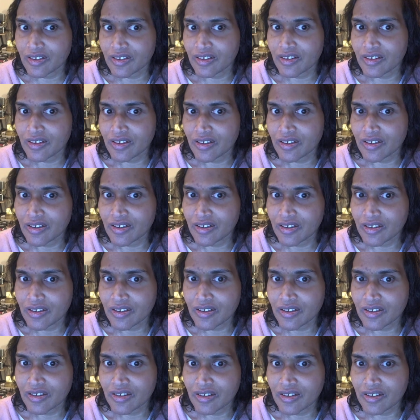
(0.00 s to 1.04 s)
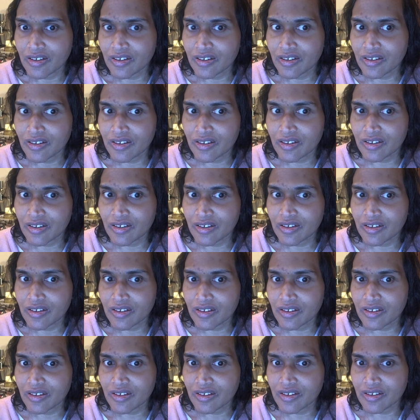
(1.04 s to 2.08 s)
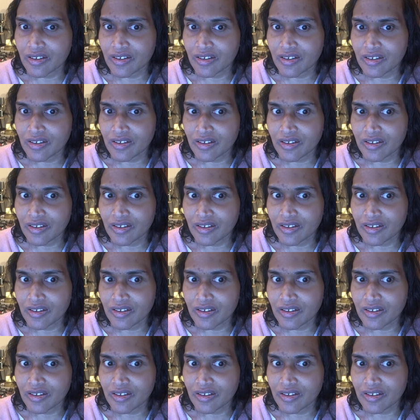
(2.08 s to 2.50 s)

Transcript: No one is speaking in this clip.